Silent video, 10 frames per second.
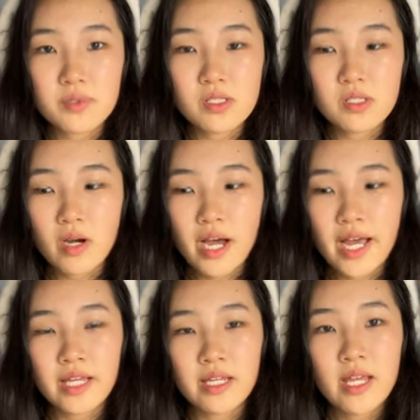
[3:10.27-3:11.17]
So
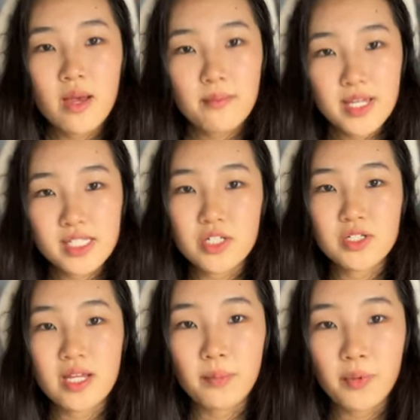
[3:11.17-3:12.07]
I
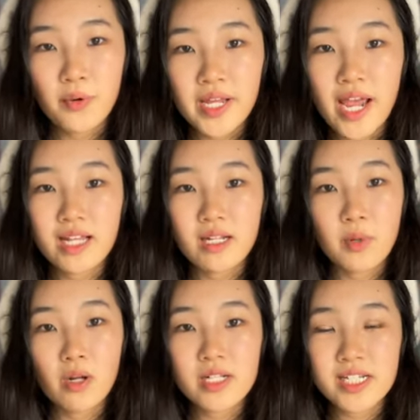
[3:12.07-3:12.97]
messaged that boy and
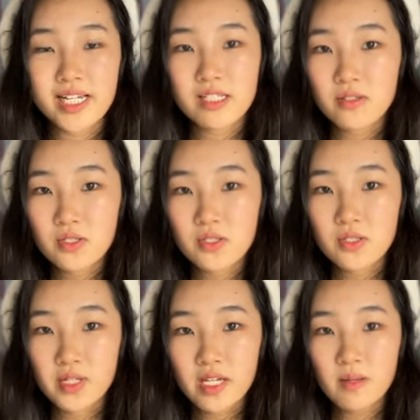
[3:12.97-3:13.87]
apologized to
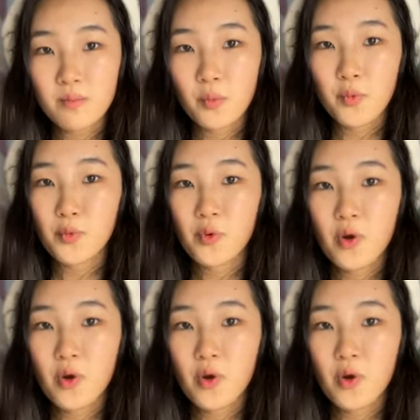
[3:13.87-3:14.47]
him